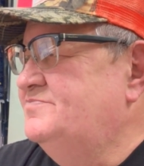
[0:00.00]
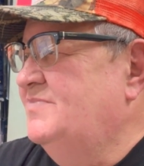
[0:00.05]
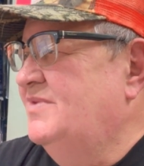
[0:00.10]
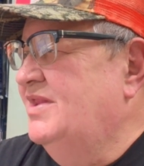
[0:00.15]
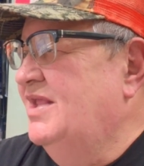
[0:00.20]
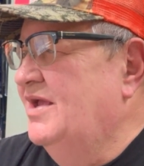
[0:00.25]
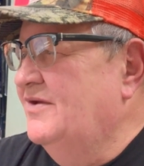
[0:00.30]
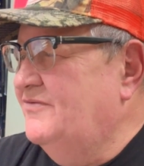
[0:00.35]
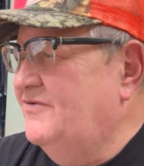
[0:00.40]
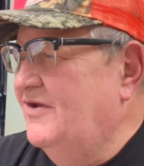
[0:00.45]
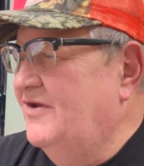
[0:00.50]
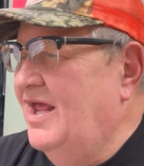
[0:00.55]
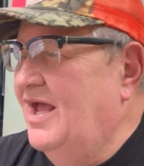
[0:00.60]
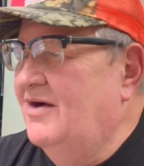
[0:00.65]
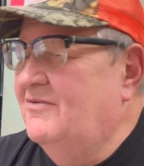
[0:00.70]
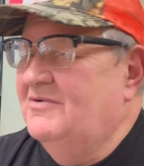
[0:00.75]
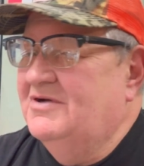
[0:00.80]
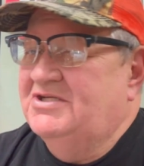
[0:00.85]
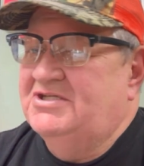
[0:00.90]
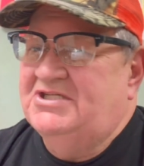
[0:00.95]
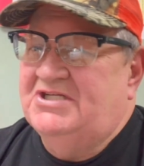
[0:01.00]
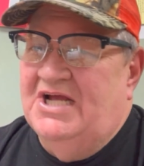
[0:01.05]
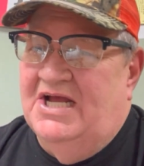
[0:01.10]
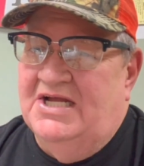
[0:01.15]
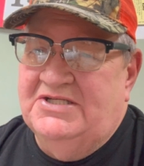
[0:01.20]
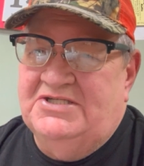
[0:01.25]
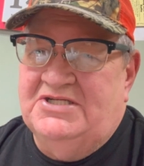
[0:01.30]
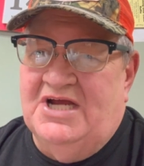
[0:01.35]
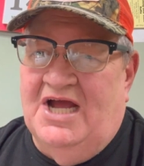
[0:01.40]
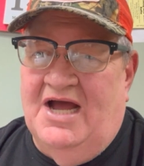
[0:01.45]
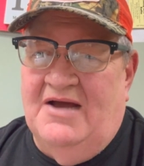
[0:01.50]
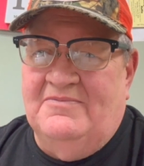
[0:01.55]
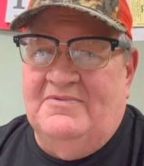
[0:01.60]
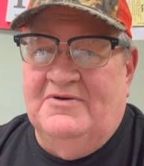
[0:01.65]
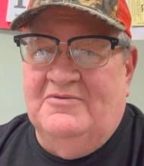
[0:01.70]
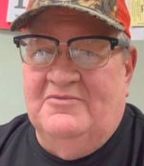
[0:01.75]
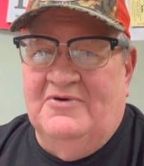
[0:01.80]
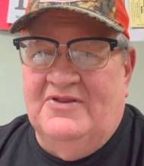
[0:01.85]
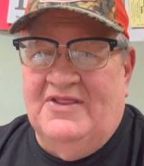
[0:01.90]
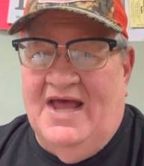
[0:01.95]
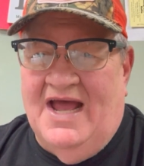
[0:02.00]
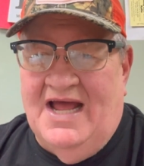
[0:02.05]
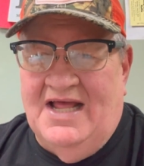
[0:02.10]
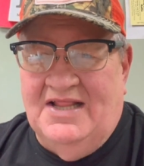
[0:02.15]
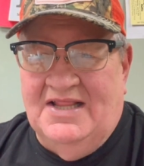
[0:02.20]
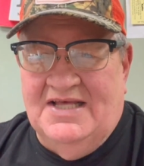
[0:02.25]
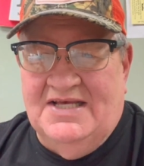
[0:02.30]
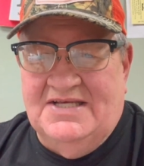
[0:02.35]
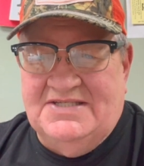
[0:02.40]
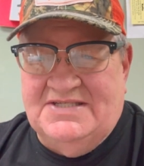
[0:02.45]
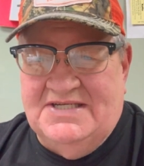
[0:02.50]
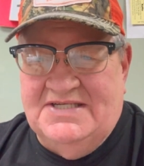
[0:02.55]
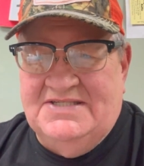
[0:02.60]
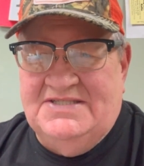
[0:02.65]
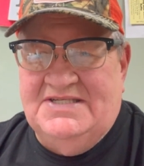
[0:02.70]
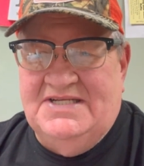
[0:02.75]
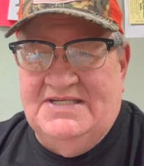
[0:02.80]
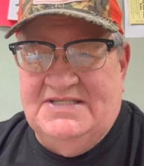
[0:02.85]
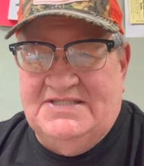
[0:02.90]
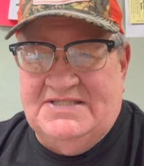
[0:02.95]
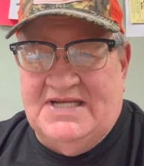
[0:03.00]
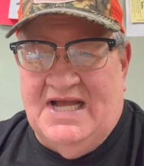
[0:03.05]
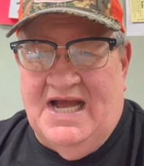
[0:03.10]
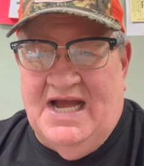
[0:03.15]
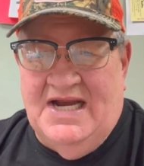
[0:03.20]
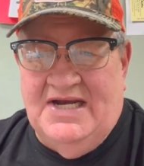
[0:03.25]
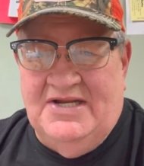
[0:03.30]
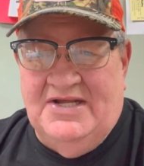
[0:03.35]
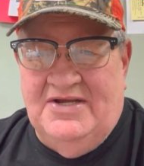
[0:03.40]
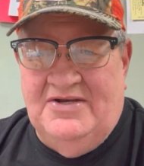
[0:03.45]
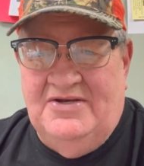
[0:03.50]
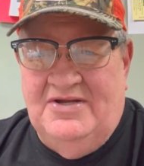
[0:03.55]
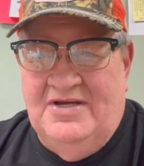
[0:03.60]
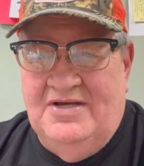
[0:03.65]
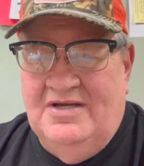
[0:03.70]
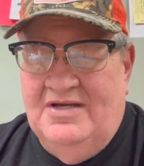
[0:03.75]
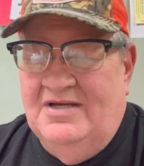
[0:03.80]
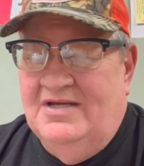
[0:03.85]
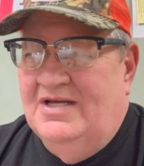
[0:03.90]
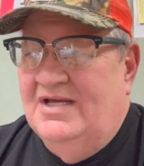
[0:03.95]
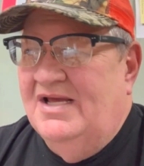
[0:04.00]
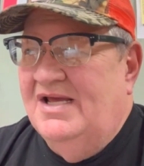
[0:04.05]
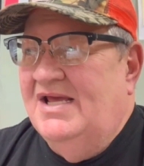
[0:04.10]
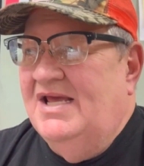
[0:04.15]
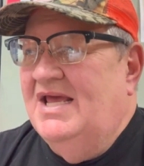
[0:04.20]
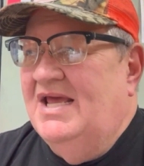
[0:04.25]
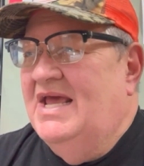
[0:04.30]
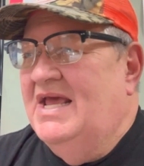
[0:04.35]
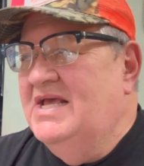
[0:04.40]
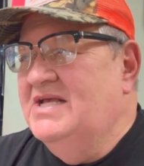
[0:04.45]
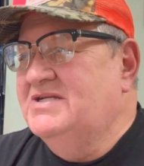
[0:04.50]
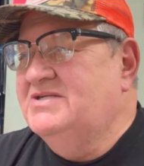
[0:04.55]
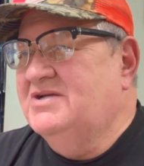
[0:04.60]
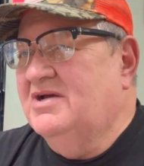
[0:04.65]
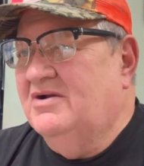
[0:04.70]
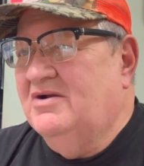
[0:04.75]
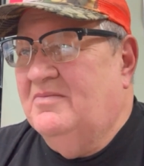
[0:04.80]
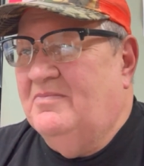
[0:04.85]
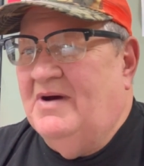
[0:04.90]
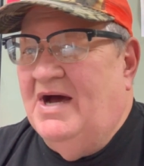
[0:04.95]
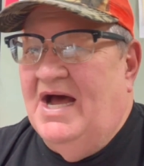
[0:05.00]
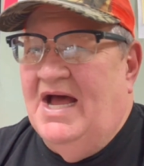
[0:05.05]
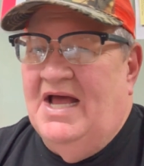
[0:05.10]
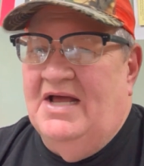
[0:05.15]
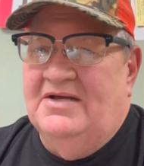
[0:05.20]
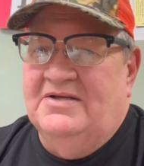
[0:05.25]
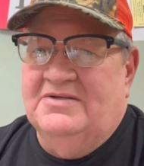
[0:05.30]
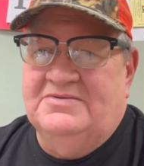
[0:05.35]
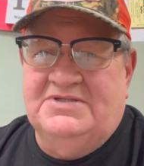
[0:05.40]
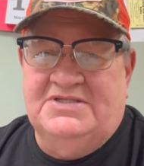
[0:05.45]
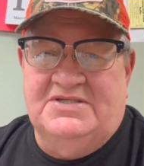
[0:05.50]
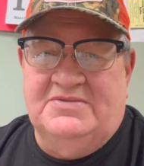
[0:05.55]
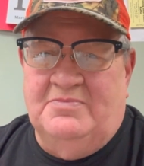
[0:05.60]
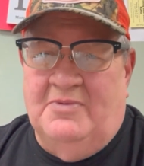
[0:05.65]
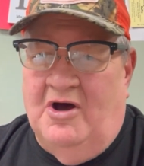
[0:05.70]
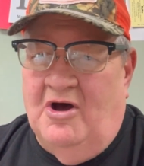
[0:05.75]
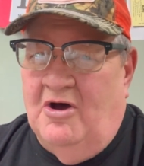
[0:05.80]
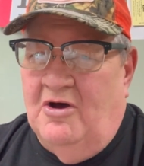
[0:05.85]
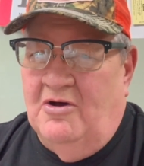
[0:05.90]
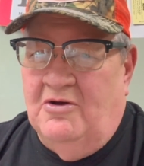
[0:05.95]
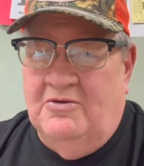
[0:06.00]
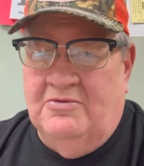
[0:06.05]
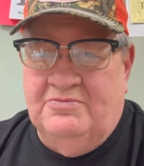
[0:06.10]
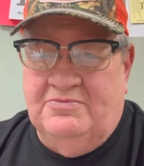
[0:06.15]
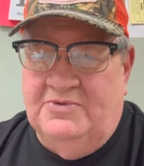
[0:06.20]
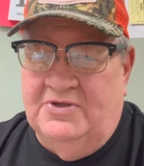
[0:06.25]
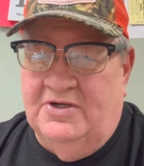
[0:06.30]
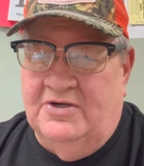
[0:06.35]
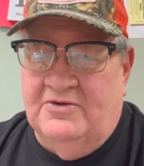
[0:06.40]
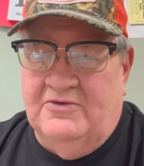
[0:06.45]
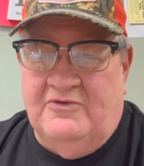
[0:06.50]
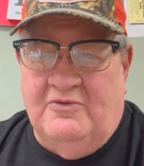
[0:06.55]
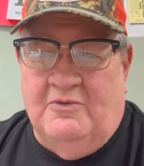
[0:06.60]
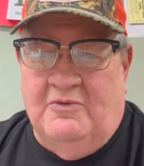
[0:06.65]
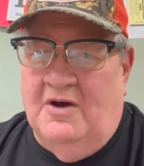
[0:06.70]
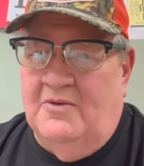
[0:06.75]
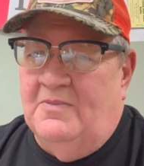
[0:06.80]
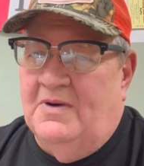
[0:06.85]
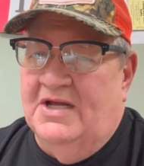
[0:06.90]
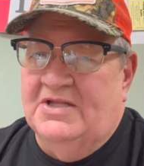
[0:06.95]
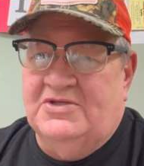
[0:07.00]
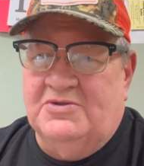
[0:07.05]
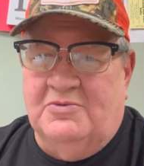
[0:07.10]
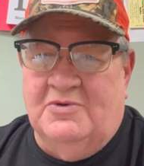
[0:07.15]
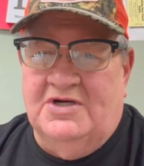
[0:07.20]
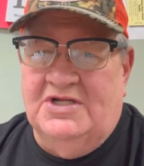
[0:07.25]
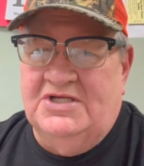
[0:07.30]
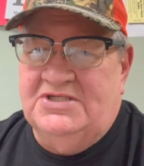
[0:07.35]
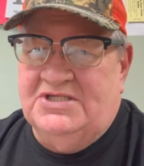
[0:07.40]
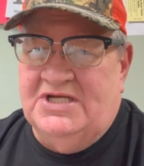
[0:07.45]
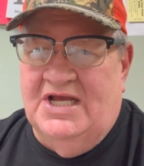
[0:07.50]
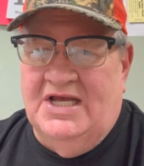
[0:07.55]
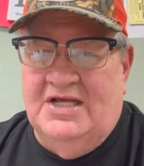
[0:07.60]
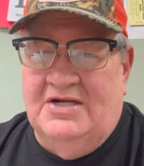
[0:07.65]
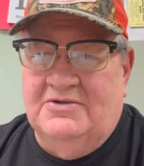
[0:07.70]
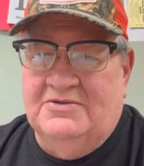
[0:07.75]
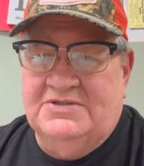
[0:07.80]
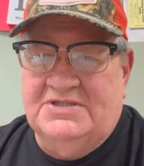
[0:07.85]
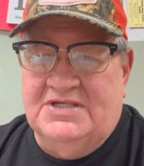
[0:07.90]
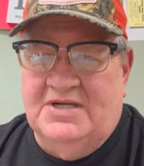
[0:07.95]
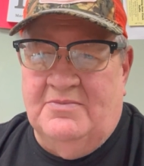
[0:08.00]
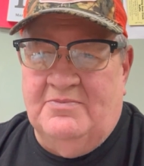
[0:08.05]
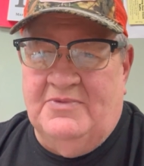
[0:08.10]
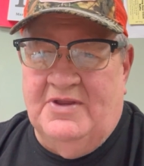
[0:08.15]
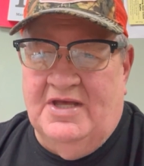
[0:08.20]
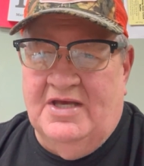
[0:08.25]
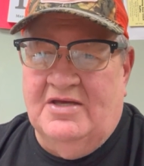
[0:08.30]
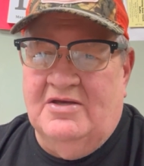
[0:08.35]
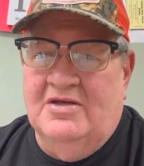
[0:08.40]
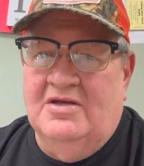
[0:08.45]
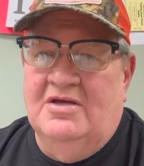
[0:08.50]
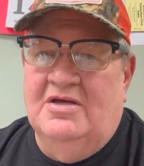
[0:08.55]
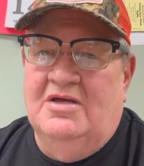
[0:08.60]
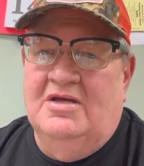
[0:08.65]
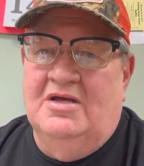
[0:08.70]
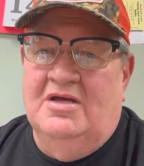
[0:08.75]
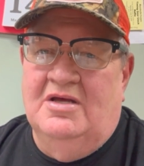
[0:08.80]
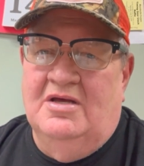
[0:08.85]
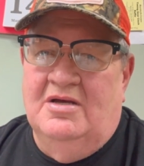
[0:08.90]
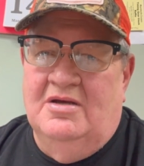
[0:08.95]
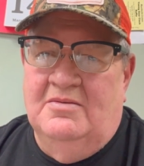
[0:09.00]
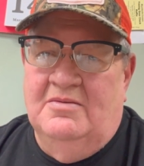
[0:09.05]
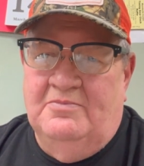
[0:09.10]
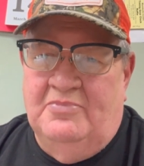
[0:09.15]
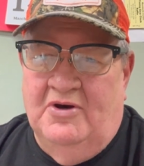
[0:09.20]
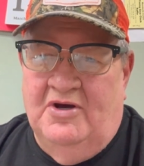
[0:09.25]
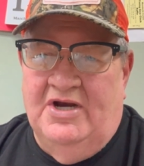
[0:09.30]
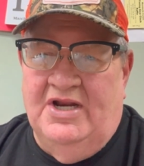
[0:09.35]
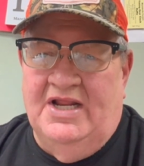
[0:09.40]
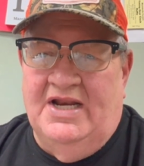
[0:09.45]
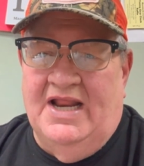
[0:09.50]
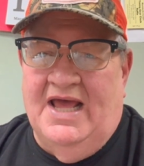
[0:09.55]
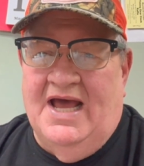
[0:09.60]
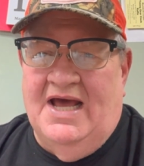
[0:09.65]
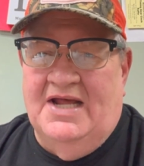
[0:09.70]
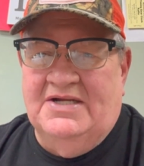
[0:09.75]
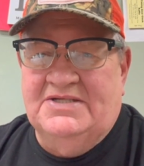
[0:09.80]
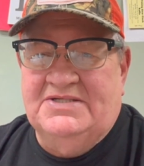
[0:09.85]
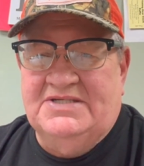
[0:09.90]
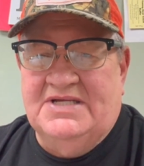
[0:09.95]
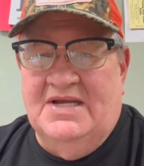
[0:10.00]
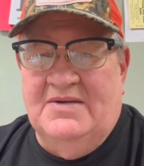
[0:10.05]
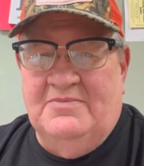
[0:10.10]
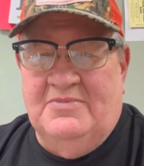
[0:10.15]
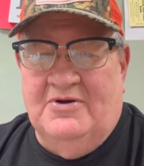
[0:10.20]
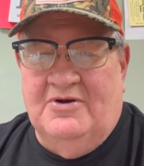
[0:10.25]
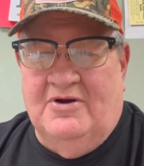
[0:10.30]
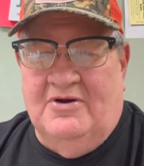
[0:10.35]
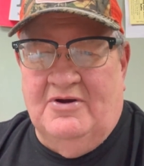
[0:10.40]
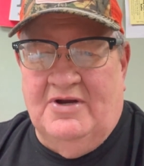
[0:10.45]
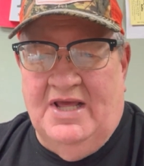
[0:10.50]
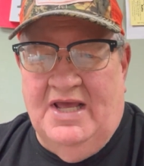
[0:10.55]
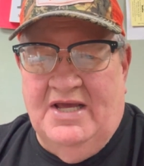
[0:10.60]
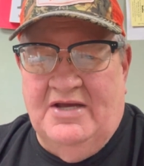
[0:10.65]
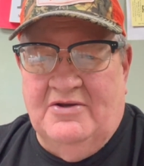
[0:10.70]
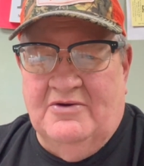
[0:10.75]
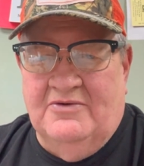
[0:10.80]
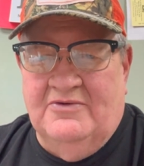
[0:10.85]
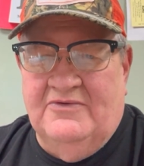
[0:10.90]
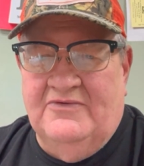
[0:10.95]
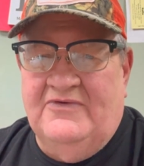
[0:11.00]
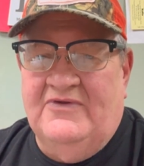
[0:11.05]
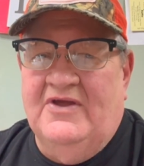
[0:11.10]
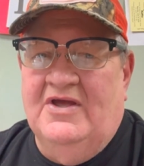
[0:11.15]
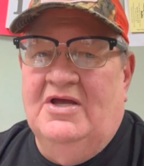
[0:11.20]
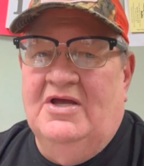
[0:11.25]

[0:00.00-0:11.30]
yesterday I went shed shopping with Alex. He's decided he's going to buy a small, you know, 12 by 20 shed or something, put it out at St. Bernard Acres